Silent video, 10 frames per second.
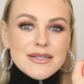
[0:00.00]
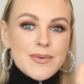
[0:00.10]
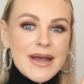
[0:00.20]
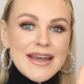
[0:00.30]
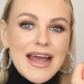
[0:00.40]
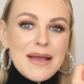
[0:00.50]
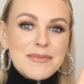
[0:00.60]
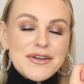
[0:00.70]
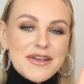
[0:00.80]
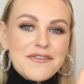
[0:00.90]
So when I
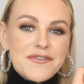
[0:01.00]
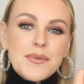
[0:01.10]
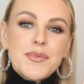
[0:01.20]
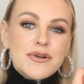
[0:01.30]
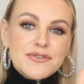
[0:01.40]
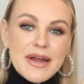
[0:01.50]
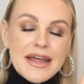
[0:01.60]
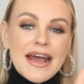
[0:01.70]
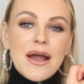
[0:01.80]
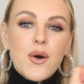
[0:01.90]
am looking for a bold
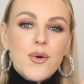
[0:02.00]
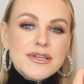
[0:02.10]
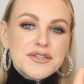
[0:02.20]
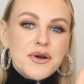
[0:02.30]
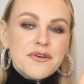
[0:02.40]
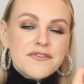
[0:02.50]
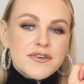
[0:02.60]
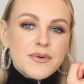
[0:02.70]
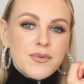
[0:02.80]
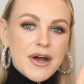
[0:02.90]
red, I always go
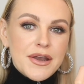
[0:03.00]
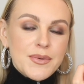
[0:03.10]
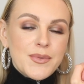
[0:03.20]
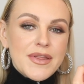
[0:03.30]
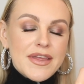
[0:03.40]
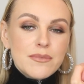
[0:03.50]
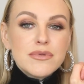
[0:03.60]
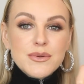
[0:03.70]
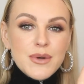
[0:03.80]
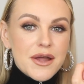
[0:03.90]
for one with a
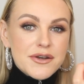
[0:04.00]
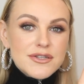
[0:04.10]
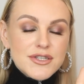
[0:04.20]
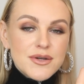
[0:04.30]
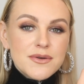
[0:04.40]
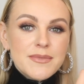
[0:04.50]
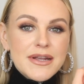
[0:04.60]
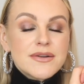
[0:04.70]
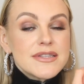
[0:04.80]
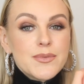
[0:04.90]
blue undertone
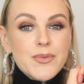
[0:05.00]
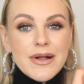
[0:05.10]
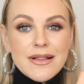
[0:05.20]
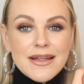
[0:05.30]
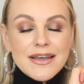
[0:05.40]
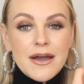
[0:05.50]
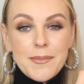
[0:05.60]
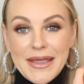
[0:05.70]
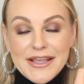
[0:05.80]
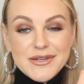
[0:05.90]
because it will not
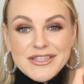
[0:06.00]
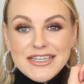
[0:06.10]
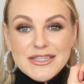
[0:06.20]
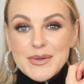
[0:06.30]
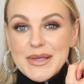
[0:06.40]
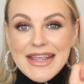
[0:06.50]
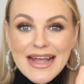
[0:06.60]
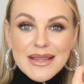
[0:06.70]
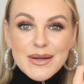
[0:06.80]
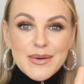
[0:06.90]
make your teeth look
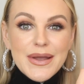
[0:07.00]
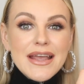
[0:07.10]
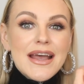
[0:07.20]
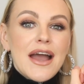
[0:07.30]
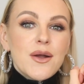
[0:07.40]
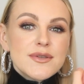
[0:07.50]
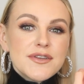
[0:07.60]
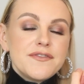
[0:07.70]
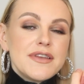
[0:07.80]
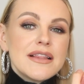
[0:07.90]
yellow. I
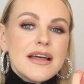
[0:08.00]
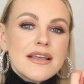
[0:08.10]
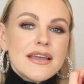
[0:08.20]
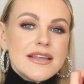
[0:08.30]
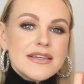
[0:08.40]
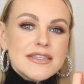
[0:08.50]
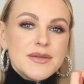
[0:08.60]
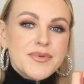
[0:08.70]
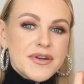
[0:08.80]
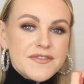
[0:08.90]
also feel like it is
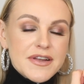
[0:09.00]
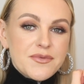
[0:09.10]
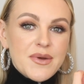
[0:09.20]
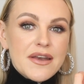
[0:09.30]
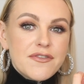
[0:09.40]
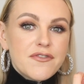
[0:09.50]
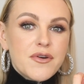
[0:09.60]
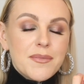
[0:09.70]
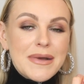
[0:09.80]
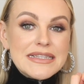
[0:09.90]
the perfect red
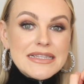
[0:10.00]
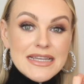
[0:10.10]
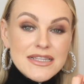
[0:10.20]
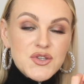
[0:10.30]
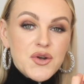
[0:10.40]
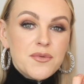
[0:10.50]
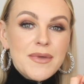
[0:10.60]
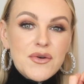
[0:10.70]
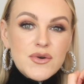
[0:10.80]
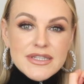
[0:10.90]
for my skin tone
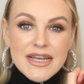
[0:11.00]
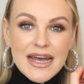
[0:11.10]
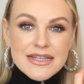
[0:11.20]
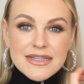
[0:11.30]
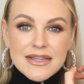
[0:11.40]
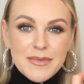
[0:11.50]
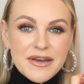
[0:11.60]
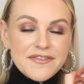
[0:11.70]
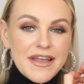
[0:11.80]
because it has a little bit of